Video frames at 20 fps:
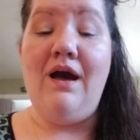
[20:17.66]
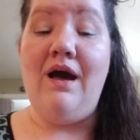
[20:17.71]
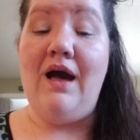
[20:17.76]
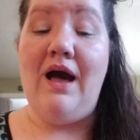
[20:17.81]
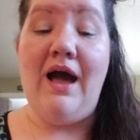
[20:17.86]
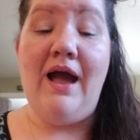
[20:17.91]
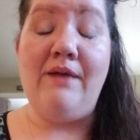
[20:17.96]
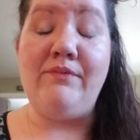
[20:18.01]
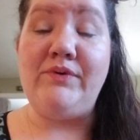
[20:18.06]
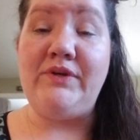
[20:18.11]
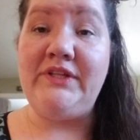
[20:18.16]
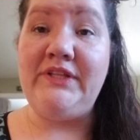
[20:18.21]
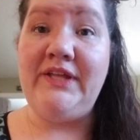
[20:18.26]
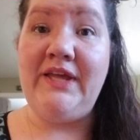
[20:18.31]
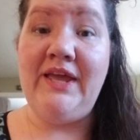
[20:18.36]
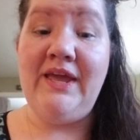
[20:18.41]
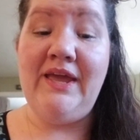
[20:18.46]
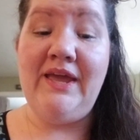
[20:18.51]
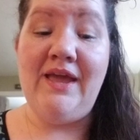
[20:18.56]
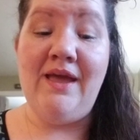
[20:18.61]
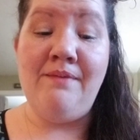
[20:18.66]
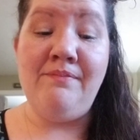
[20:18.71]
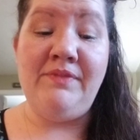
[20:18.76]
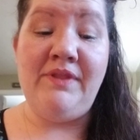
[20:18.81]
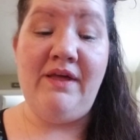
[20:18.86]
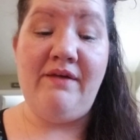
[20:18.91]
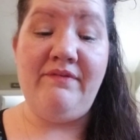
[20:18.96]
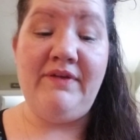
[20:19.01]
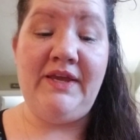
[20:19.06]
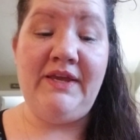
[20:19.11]
I really am
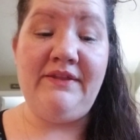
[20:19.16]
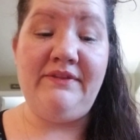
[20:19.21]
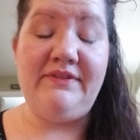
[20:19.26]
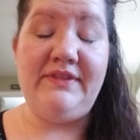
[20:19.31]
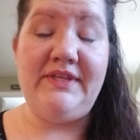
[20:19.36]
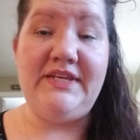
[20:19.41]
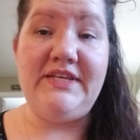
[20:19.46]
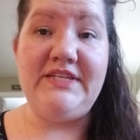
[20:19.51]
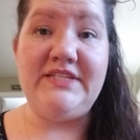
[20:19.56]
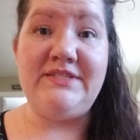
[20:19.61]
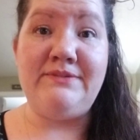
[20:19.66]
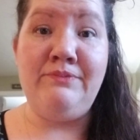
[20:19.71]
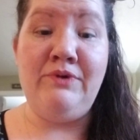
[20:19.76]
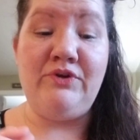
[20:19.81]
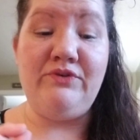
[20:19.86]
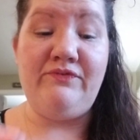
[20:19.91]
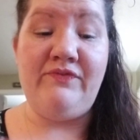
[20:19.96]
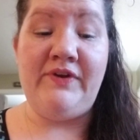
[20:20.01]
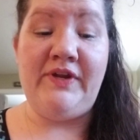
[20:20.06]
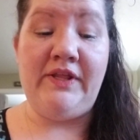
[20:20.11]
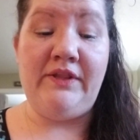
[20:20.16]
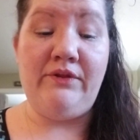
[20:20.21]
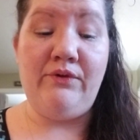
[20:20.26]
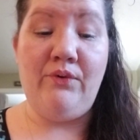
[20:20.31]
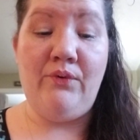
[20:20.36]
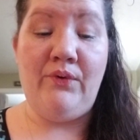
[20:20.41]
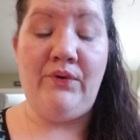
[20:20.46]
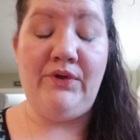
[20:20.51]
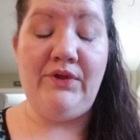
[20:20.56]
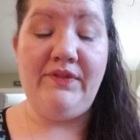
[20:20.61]
loving the smoked vanilla
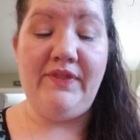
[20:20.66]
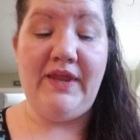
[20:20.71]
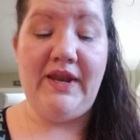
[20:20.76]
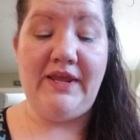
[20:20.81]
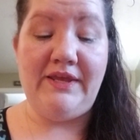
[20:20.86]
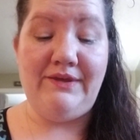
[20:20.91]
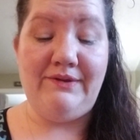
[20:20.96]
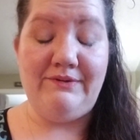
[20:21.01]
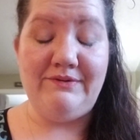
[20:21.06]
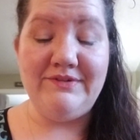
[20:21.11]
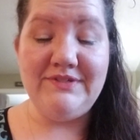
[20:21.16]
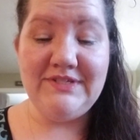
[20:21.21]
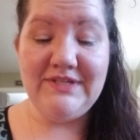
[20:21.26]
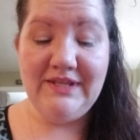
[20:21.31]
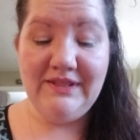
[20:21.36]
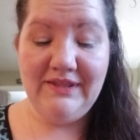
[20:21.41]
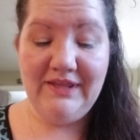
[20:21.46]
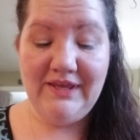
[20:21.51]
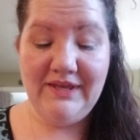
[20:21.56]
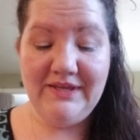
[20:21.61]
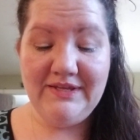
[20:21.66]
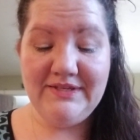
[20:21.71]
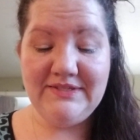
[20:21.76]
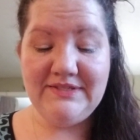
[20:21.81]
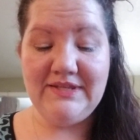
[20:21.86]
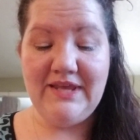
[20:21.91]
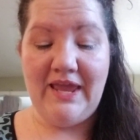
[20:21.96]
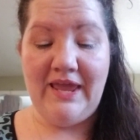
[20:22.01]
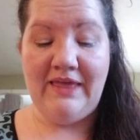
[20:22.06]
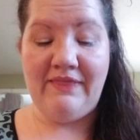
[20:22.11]
oil that I used in this,
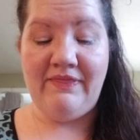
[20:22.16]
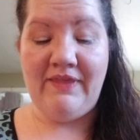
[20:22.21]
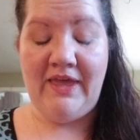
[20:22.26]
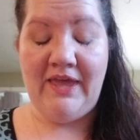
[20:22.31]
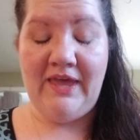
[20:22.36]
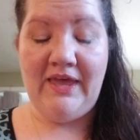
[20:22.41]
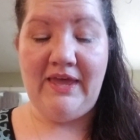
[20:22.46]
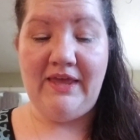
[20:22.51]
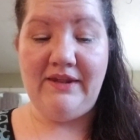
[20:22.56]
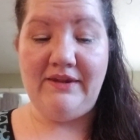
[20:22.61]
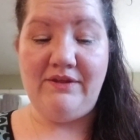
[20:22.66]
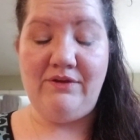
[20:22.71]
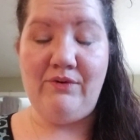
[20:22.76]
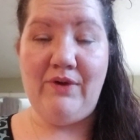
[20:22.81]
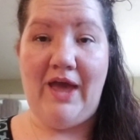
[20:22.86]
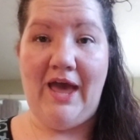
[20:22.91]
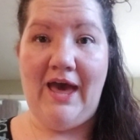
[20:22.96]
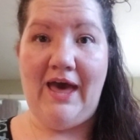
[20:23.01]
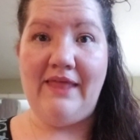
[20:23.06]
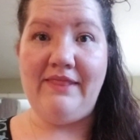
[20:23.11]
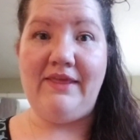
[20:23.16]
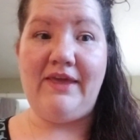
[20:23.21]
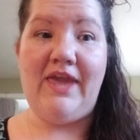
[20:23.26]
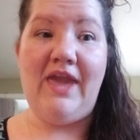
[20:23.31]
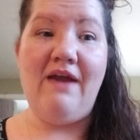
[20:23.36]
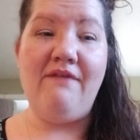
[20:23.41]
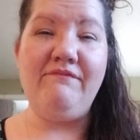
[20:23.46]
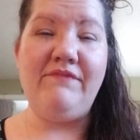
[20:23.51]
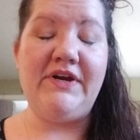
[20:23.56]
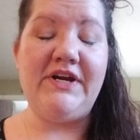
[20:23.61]
and then you add the
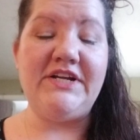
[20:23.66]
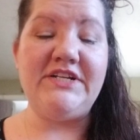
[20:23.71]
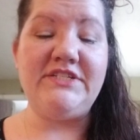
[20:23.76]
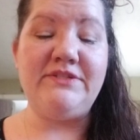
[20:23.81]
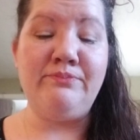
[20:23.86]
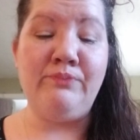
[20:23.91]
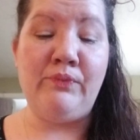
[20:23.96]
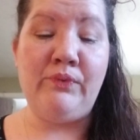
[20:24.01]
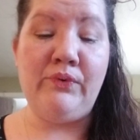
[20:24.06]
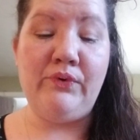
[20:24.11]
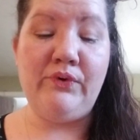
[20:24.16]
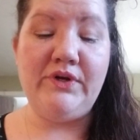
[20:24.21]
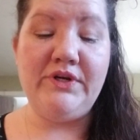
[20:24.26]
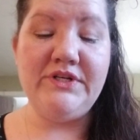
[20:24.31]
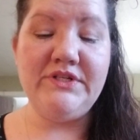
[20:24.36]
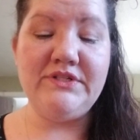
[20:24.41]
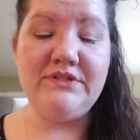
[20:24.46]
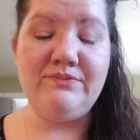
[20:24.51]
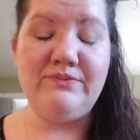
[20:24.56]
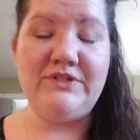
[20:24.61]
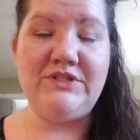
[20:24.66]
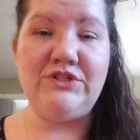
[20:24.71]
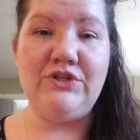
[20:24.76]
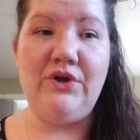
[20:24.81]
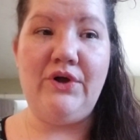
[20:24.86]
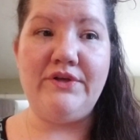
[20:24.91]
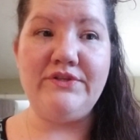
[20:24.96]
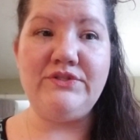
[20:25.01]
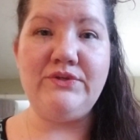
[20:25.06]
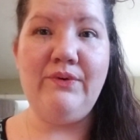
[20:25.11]
campfire s'mores, which
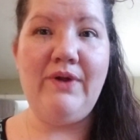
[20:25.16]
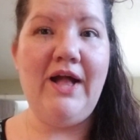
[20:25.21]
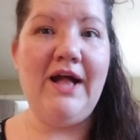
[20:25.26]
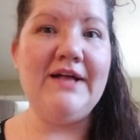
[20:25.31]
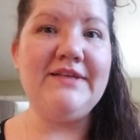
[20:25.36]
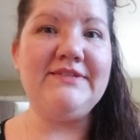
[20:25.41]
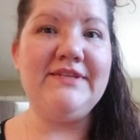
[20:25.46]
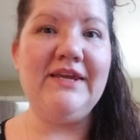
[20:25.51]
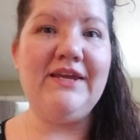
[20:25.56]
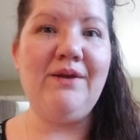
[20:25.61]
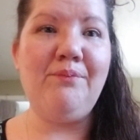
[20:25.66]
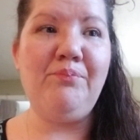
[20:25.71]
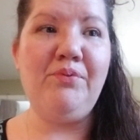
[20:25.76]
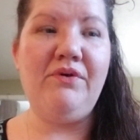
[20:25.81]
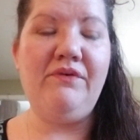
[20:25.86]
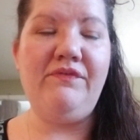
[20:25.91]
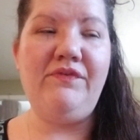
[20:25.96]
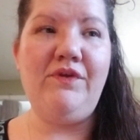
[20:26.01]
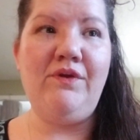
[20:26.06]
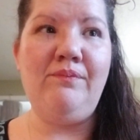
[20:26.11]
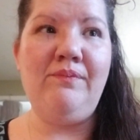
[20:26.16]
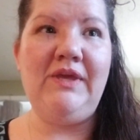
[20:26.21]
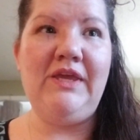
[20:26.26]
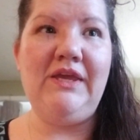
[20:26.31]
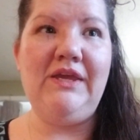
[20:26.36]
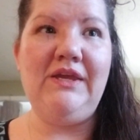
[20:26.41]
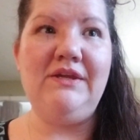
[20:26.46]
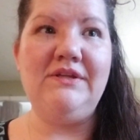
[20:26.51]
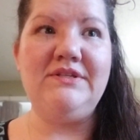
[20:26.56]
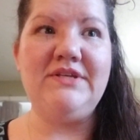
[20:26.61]
also has like a
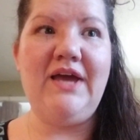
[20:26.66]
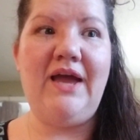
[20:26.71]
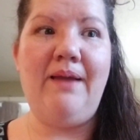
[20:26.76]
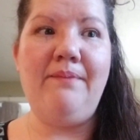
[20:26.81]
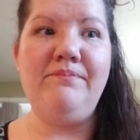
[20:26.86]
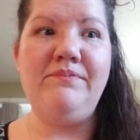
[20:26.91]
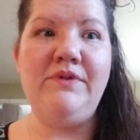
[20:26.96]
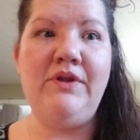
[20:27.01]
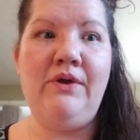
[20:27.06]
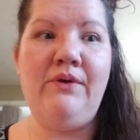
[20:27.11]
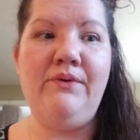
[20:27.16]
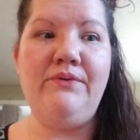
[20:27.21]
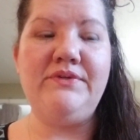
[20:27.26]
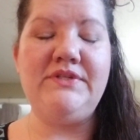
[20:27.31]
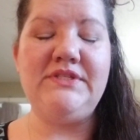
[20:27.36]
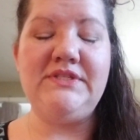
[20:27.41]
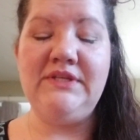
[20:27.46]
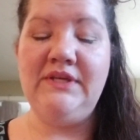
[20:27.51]
perfumey type note.